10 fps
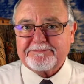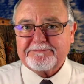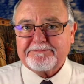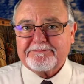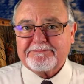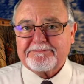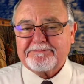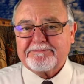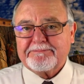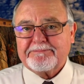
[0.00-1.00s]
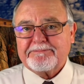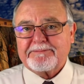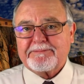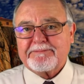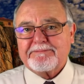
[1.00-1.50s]

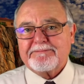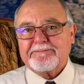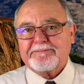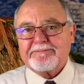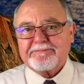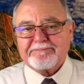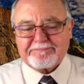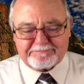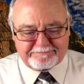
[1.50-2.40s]
(silence)